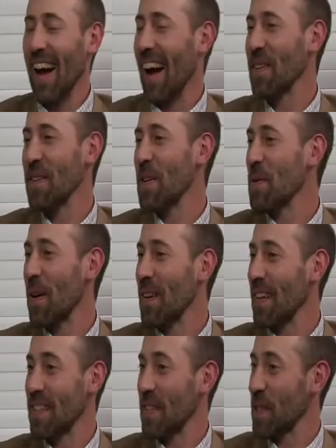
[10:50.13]
I don't know
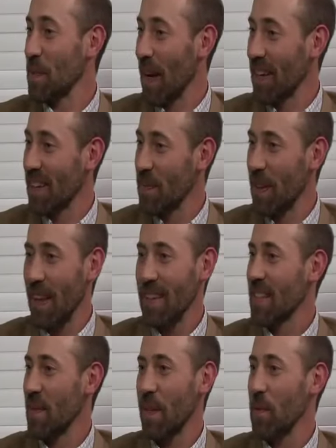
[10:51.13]
what is expected, but
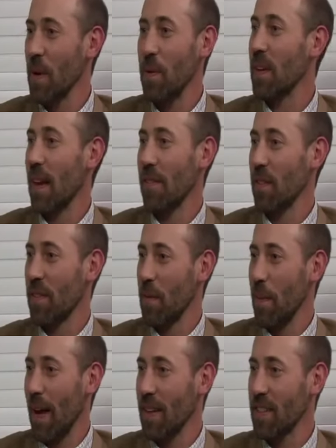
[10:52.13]
that's something we would never have
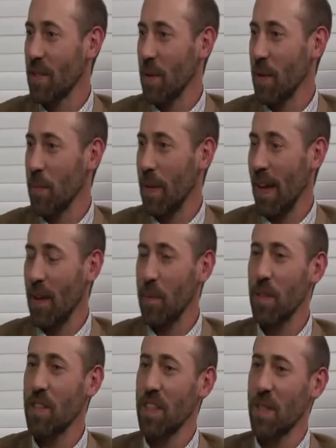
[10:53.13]
imagined we would be at.
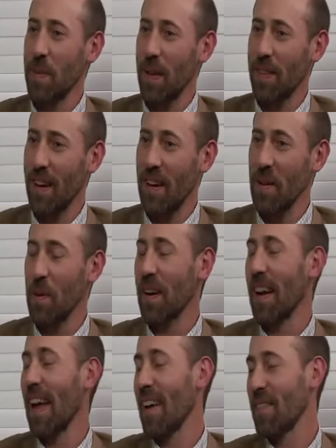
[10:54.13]
We're just about there. We're
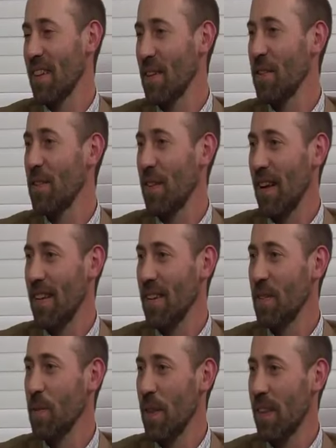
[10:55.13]
going to have a little
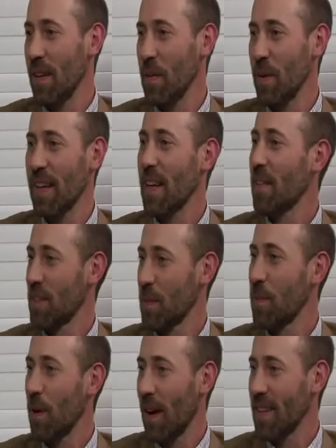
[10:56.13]
fun with it. We're going to give out
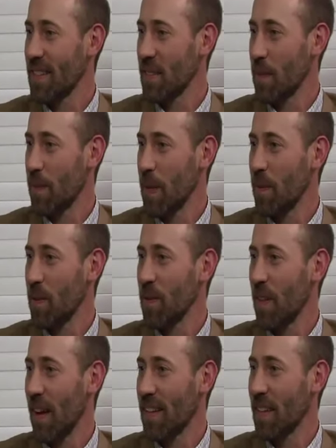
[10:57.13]
some prizes to people who
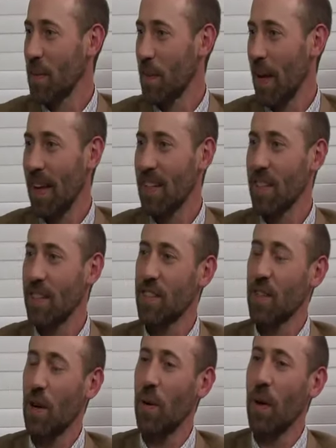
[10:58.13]
have liked our page. And
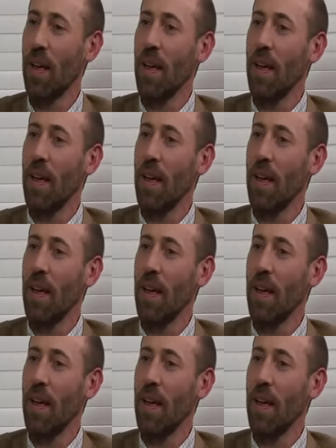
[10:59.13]
so